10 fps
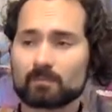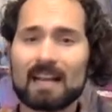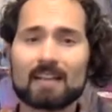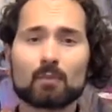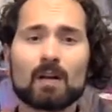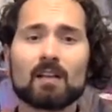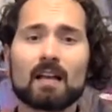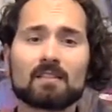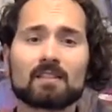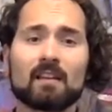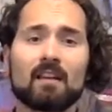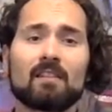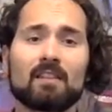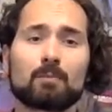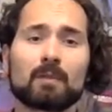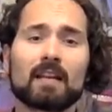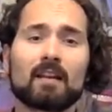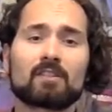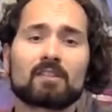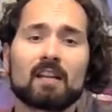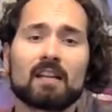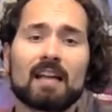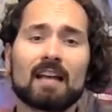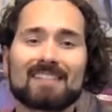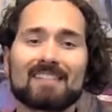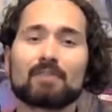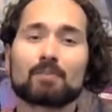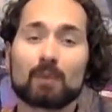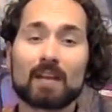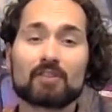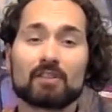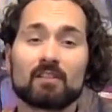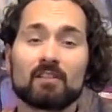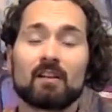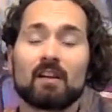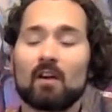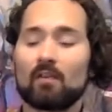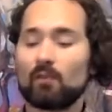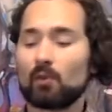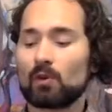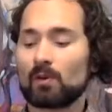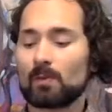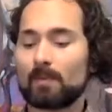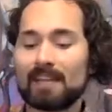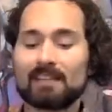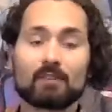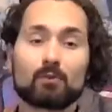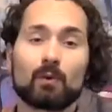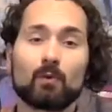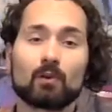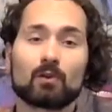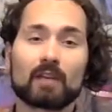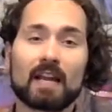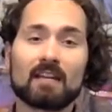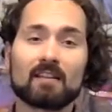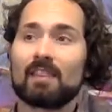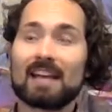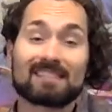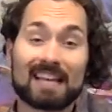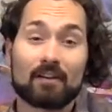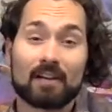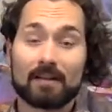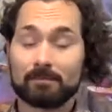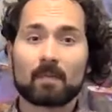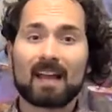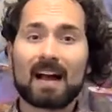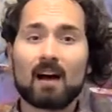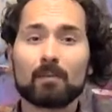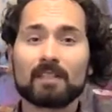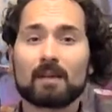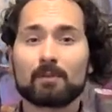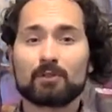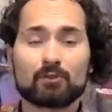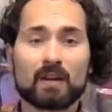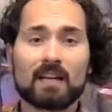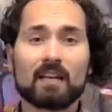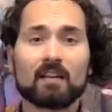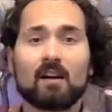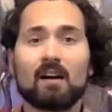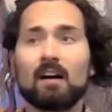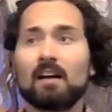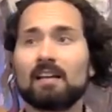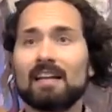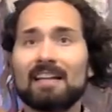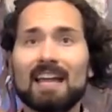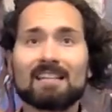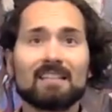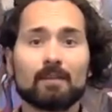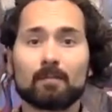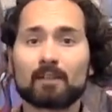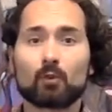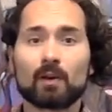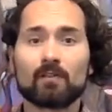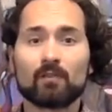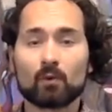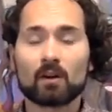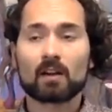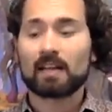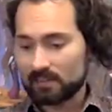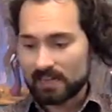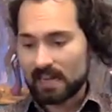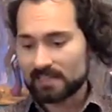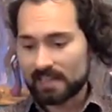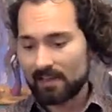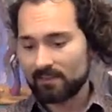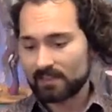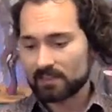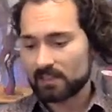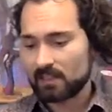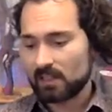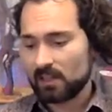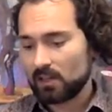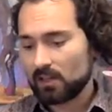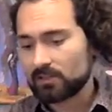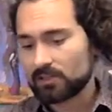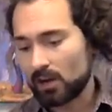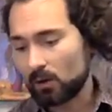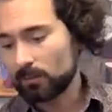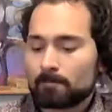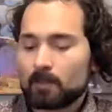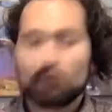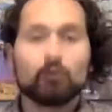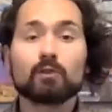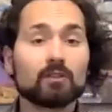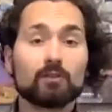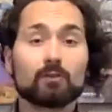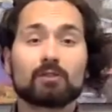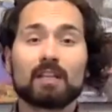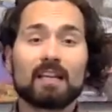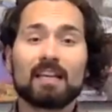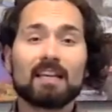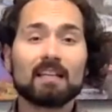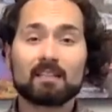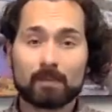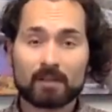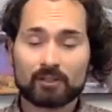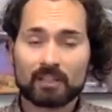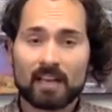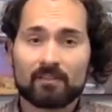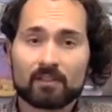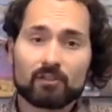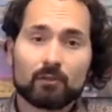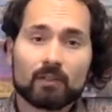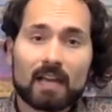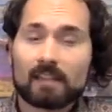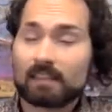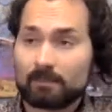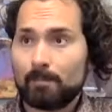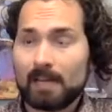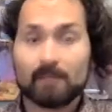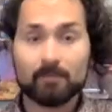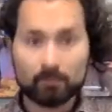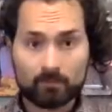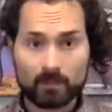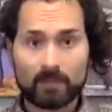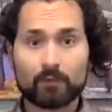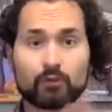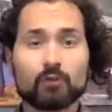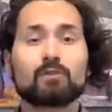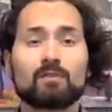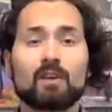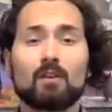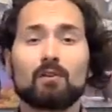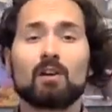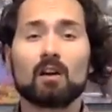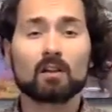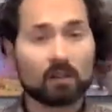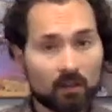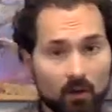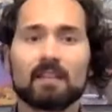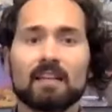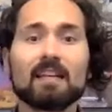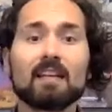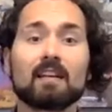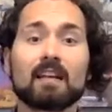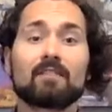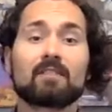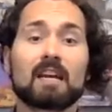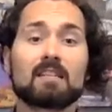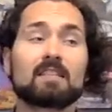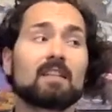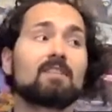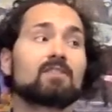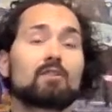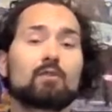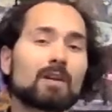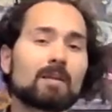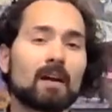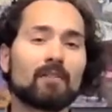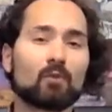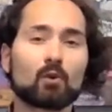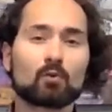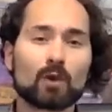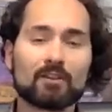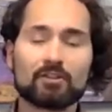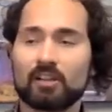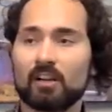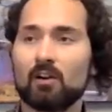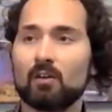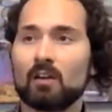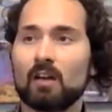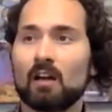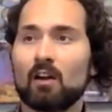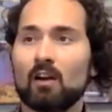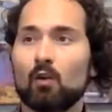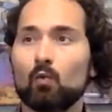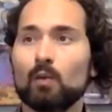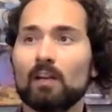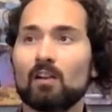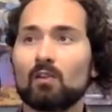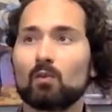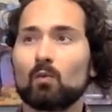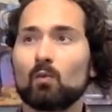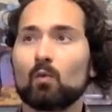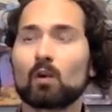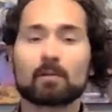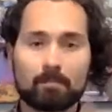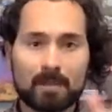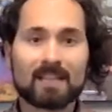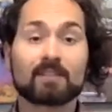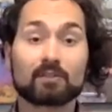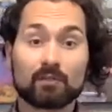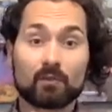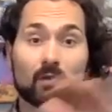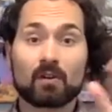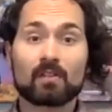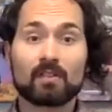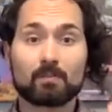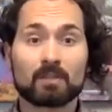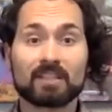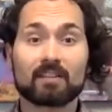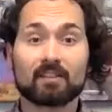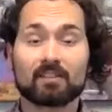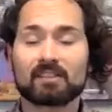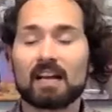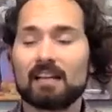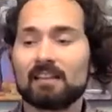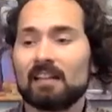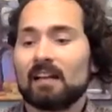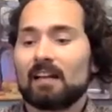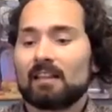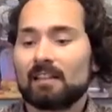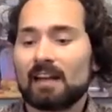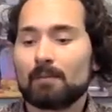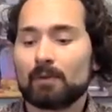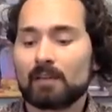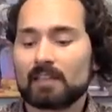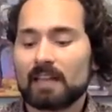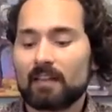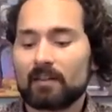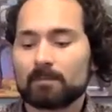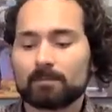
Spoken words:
as well as this plein air study as inspiration for the paintings we will create that Saturday. I'll be demonstrating on an 18 by 24 size canvas. So you can use any dimension canvas you like, but if you choose to follow along, then any canvas size that is a 3:4 ratio will work best for the particular design that I'm putting together.